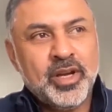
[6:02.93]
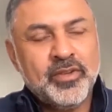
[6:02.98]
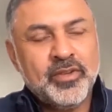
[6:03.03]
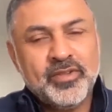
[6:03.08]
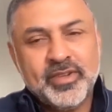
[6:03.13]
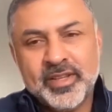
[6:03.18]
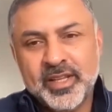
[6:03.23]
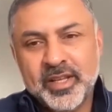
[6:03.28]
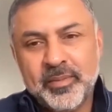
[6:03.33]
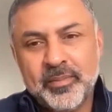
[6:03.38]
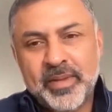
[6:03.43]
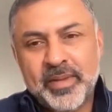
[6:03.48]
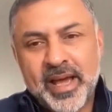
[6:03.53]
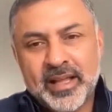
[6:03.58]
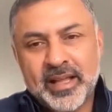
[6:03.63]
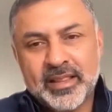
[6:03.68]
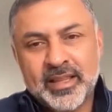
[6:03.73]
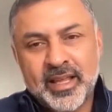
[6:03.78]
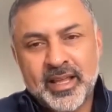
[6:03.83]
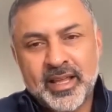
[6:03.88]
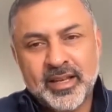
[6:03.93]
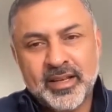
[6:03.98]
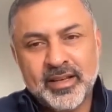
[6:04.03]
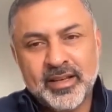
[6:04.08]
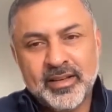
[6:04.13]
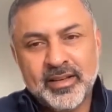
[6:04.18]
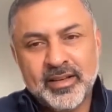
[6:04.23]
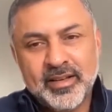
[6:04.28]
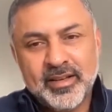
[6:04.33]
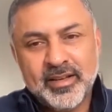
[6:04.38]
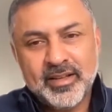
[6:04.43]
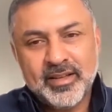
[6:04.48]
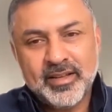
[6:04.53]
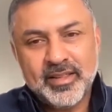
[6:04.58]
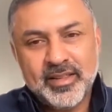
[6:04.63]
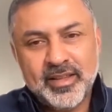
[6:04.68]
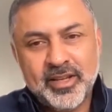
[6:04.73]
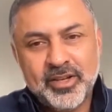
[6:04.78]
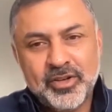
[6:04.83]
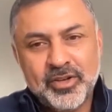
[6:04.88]
everything back then
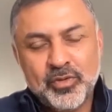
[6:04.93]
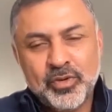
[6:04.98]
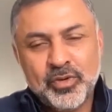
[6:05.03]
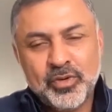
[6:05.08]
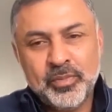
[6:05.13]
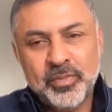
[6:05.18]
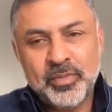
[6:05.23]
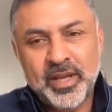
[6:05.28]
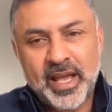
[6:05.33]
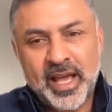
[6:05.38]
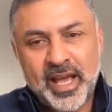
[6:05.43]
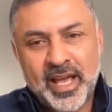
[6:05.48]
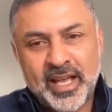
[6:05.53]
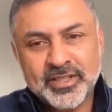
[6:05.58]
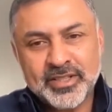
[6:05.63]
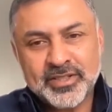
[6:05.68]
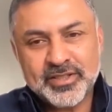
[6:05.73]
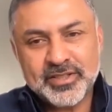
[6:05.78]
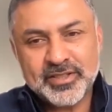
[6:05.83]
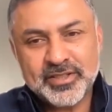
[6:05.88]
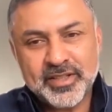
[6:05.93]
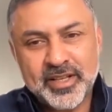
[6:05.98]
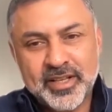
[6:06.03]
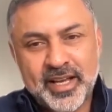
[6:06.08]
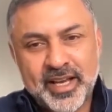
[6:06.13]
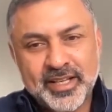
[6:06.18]
you wouldn't be as